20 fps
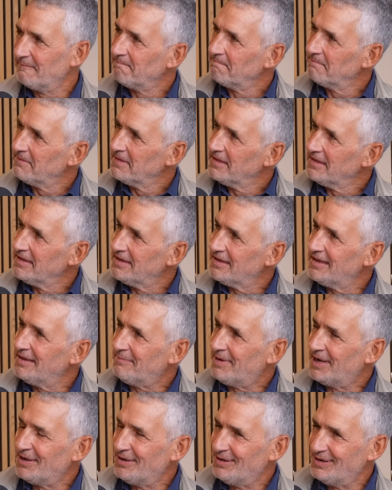Wow.
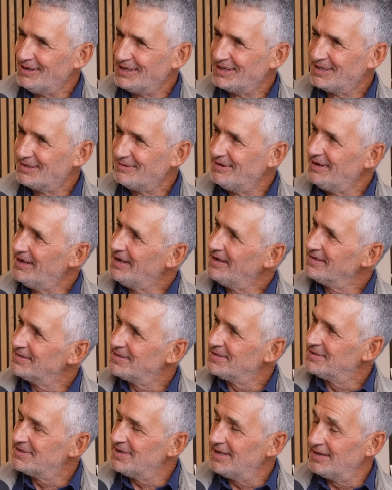My early career
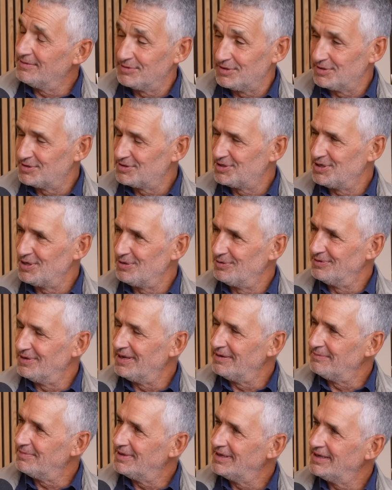as a, I was a student
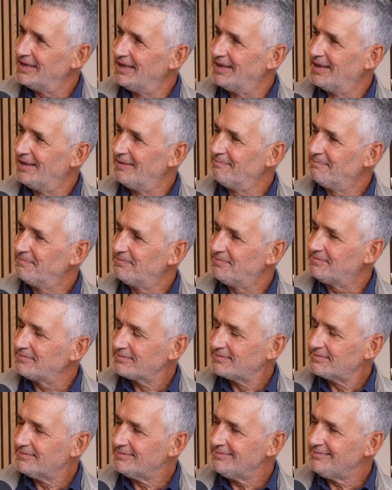then, but um,
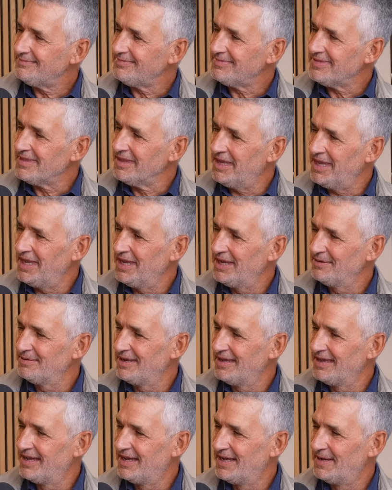uh-huh. it,
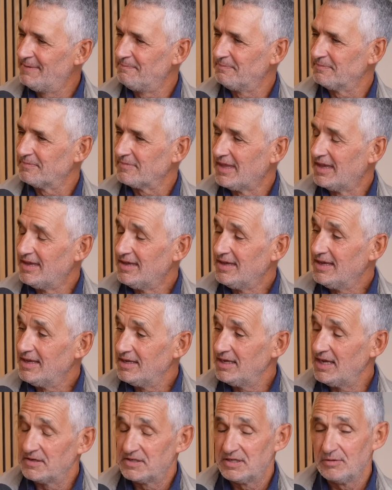uh, um,
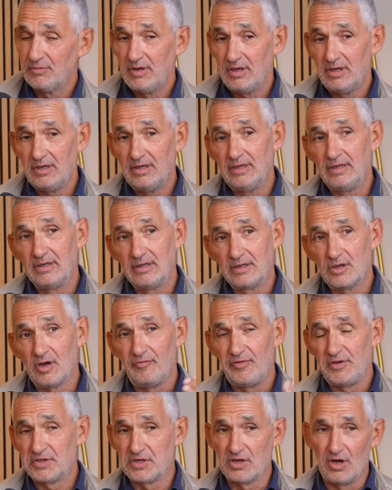yeah, so we,
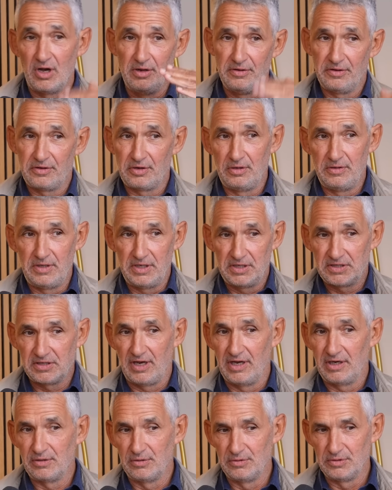coffee's gone through these
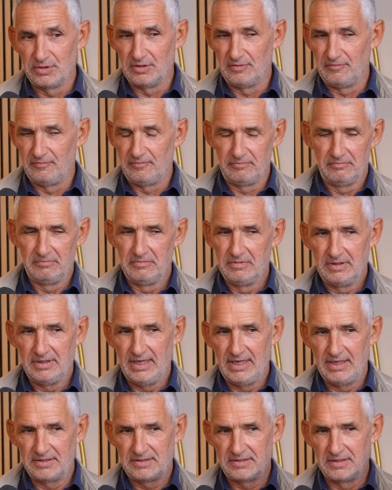cycles of
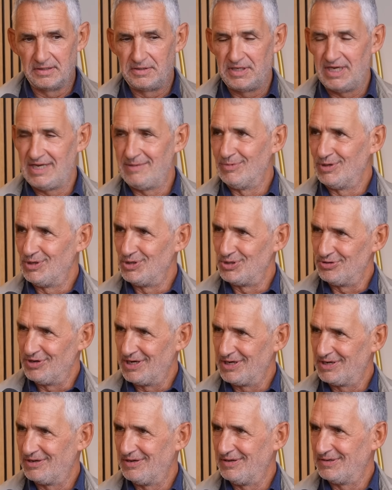it's a demon
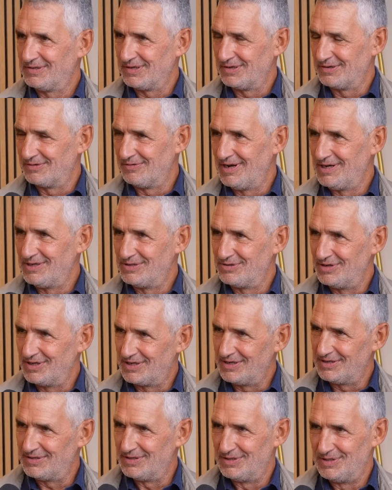drink, it's mm. a great
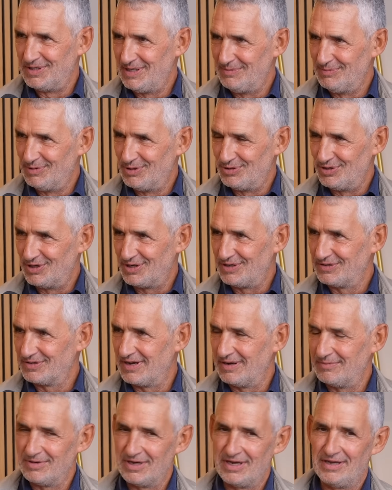drink, it's a demon drink, it's
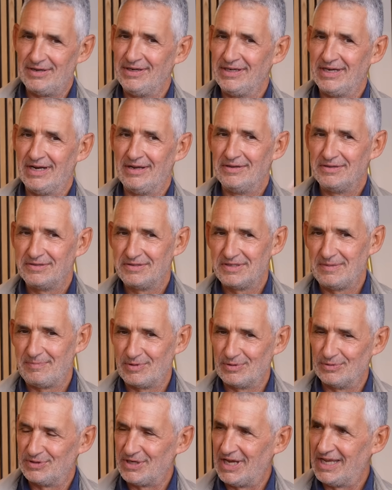going to be, you know,
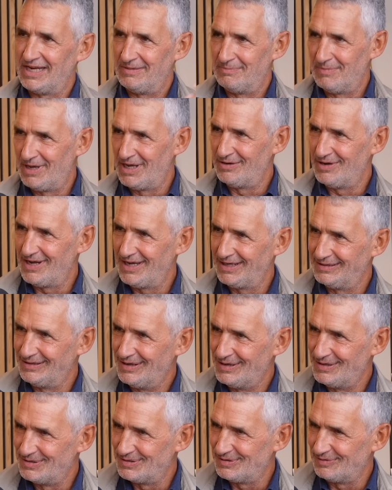typical Daily Mail
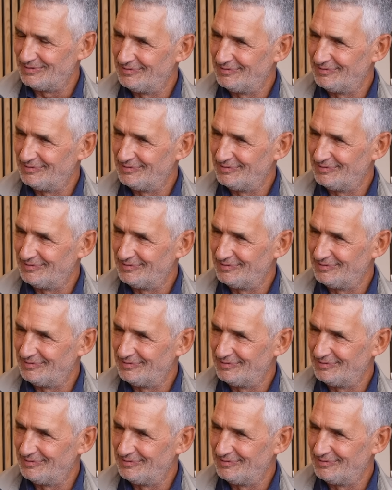headlines.